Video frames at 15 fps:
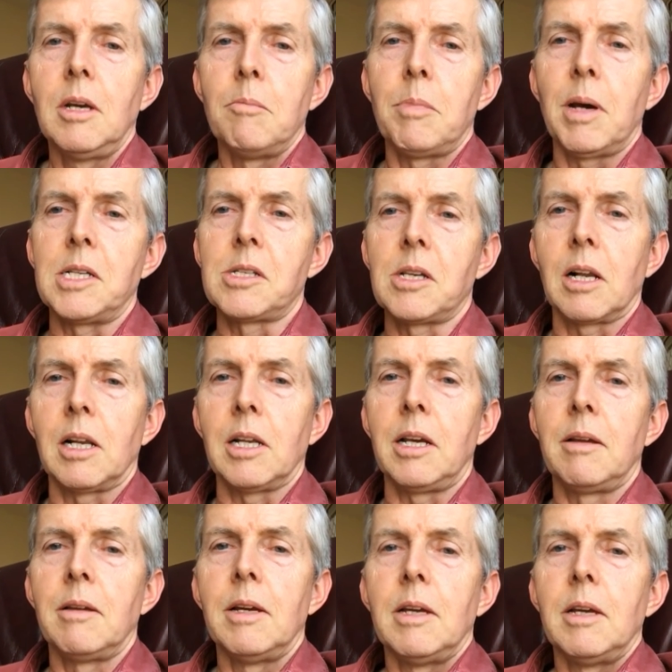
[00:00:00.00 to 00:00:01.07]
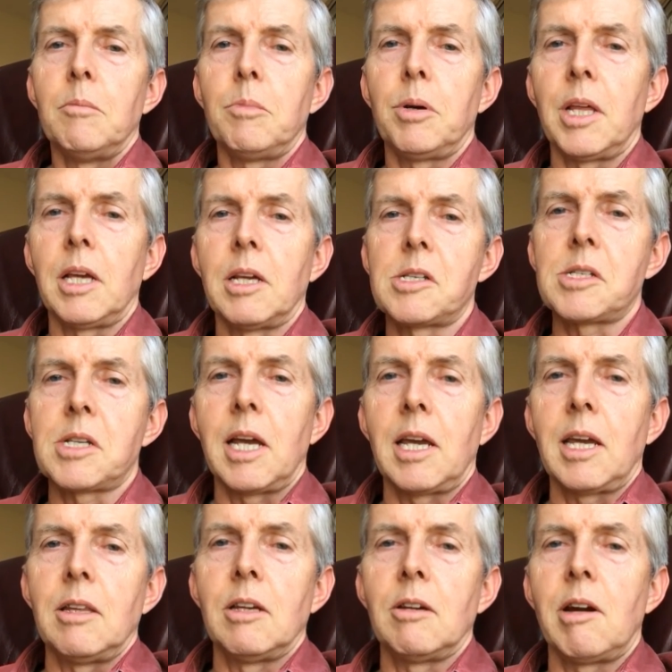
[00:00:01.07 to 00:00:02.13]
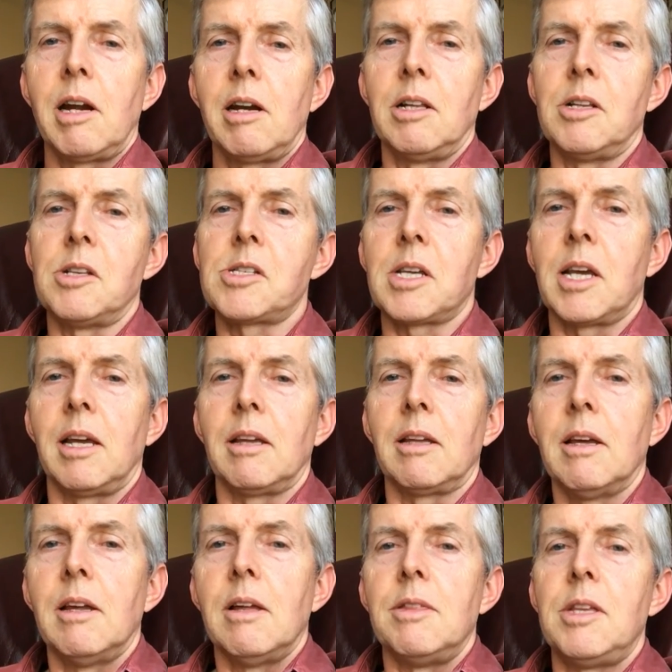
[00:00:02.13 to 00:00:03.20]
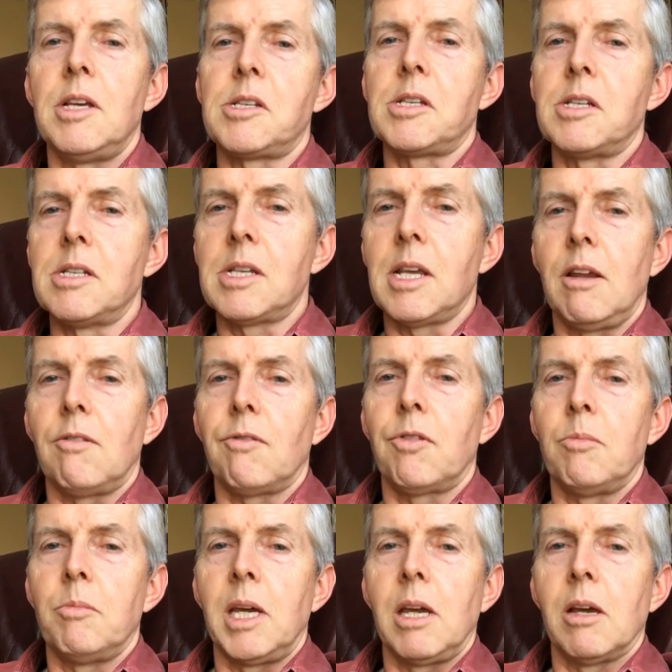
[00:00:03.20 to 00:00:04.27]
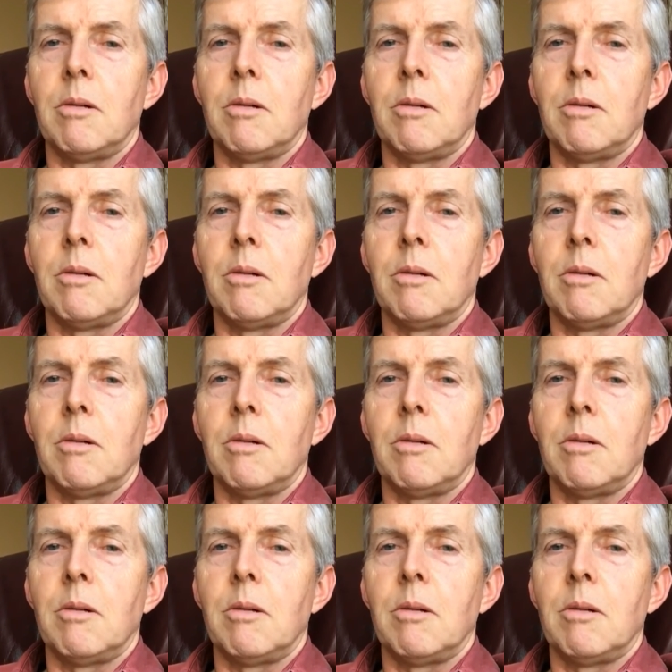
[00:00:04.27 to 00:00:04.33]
basically putting a stake in the ground and saying, this is it for me.